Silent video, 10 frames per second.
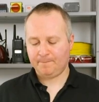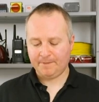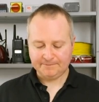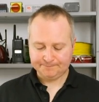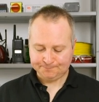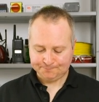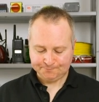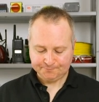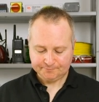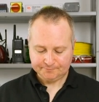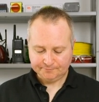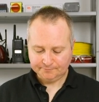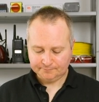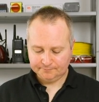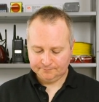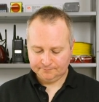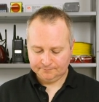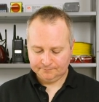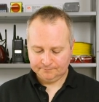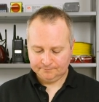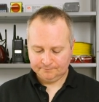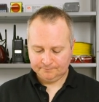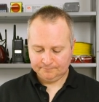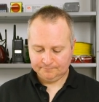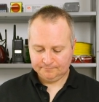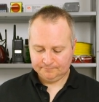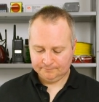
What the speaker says: Nobody speaks.